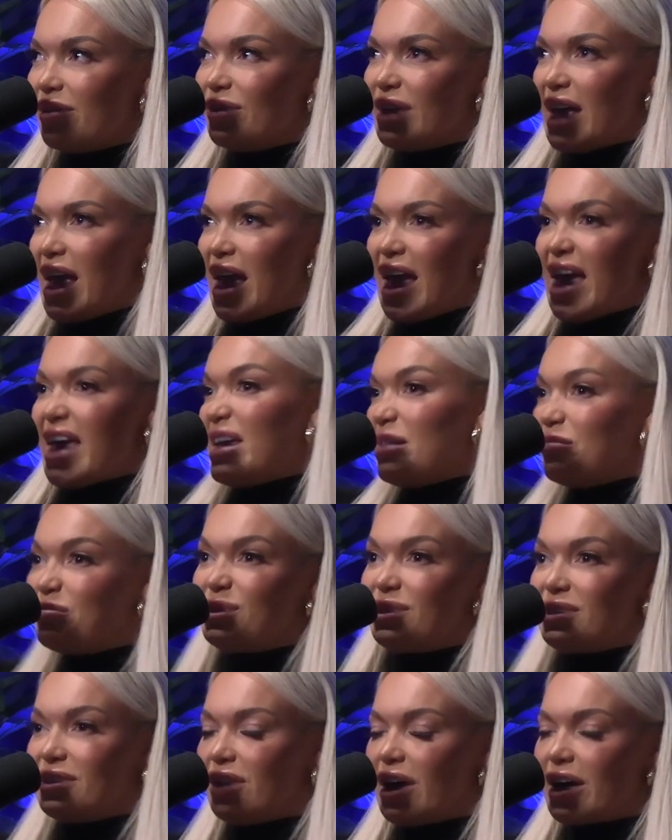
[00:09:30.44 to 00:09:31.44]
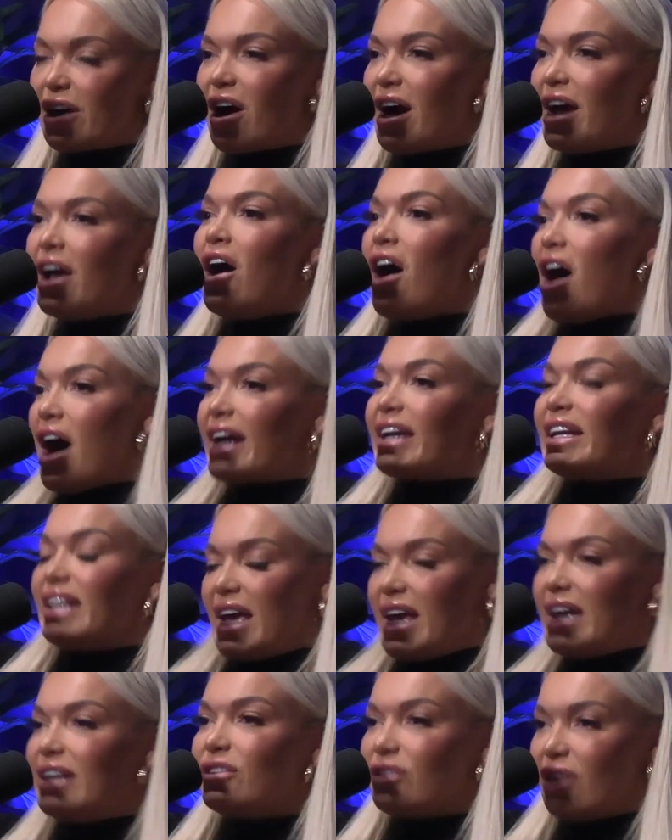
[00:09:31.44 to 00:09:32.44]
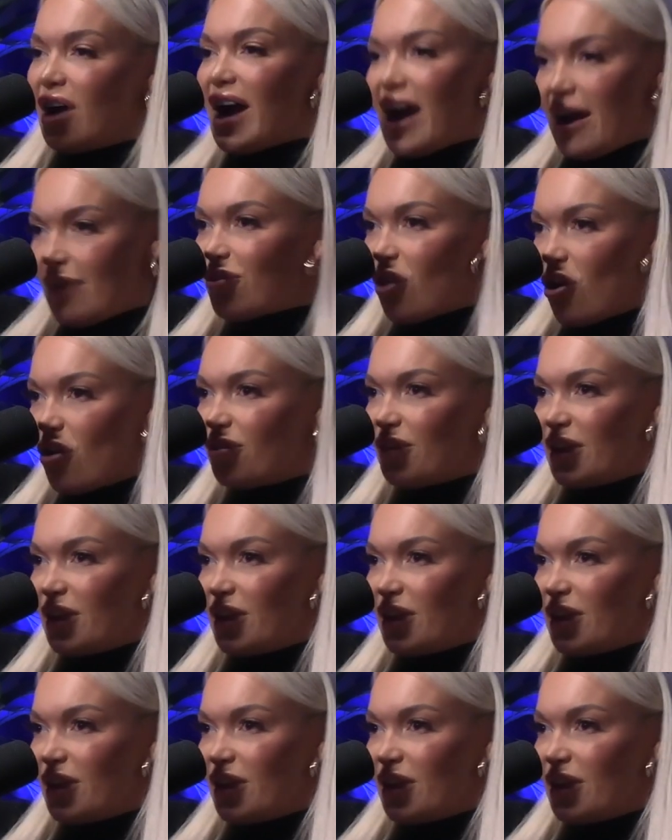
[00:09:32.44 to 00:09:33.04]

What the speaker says: Heaps. Like I can handle. I have coffee.